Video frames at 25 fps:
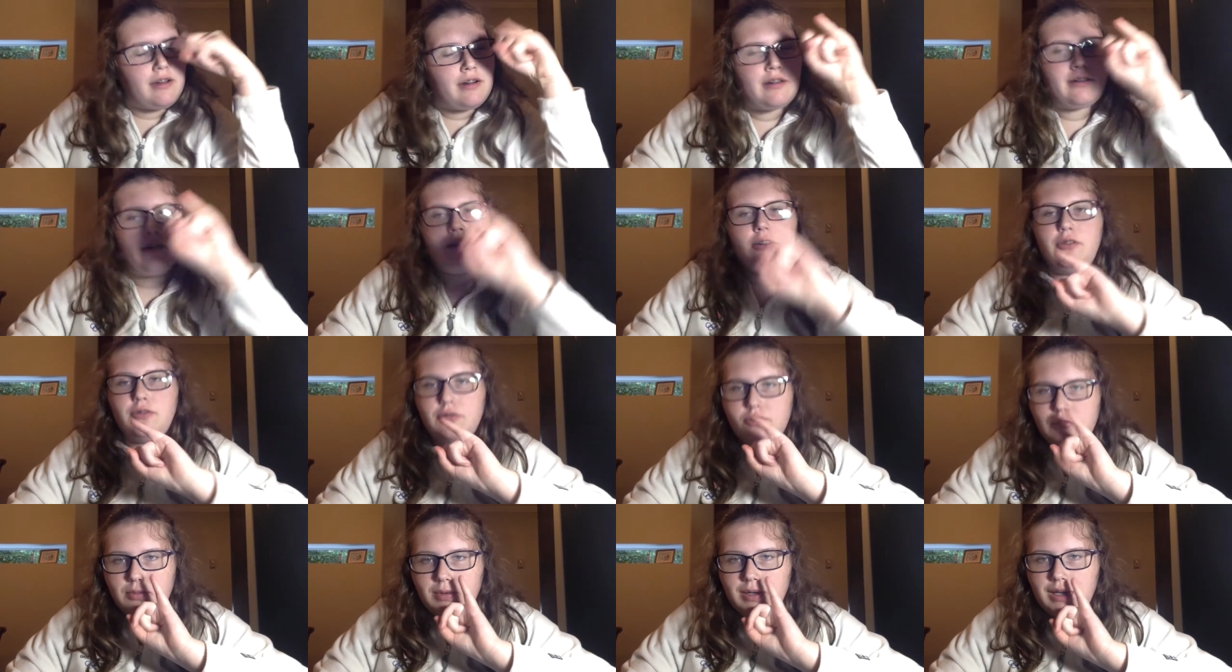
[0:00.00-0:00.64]
her
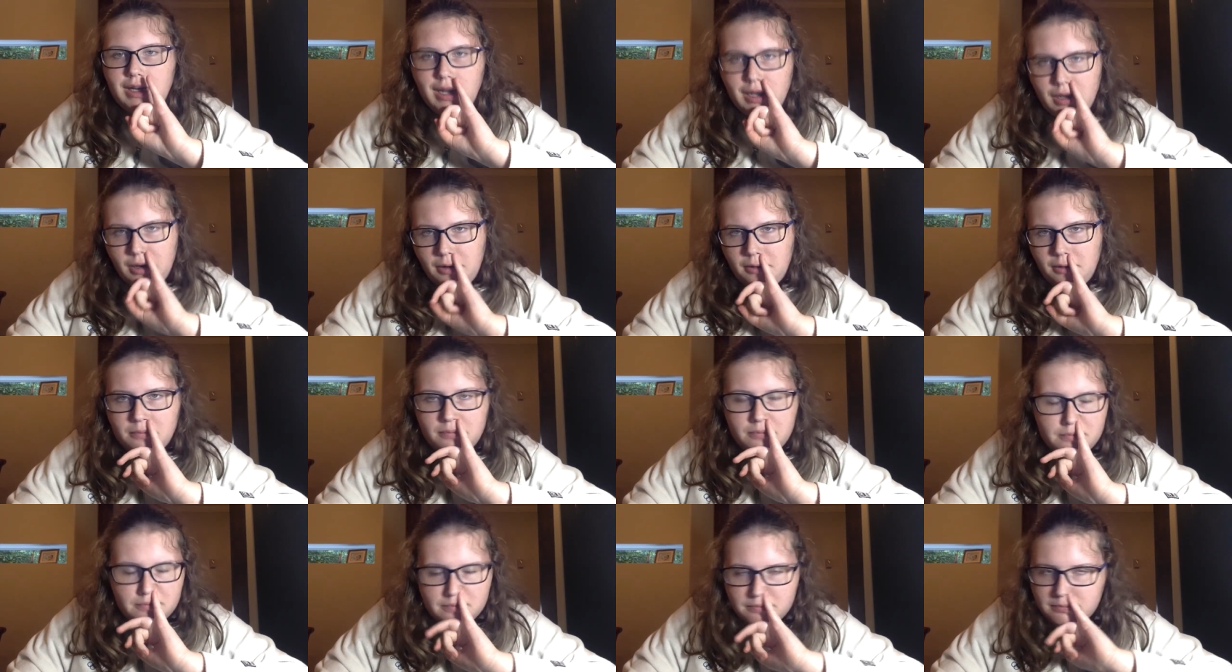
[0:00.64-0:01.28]
nose one day
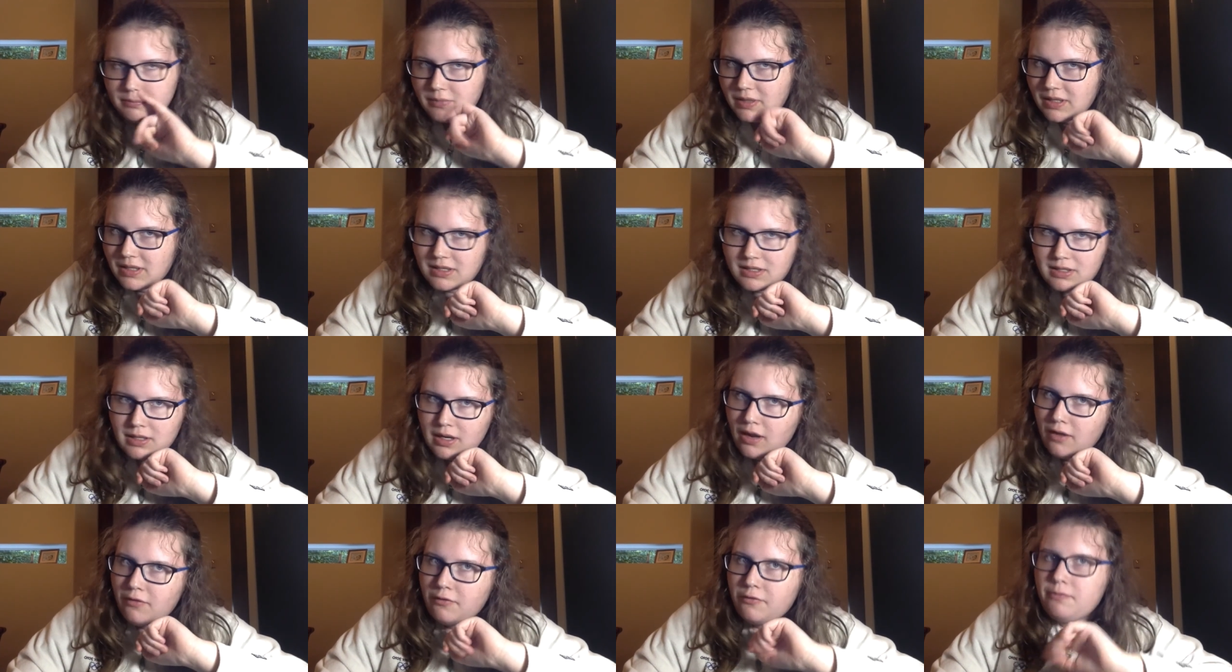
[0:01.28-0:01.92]
and
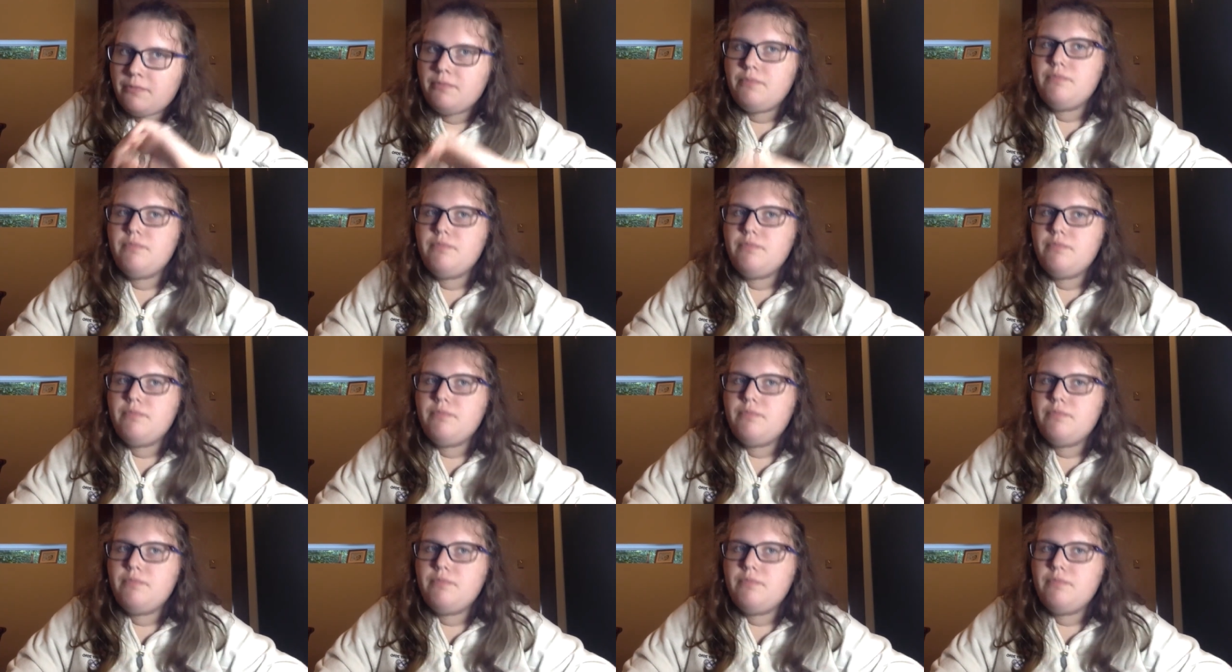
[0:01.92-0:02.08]
stuff,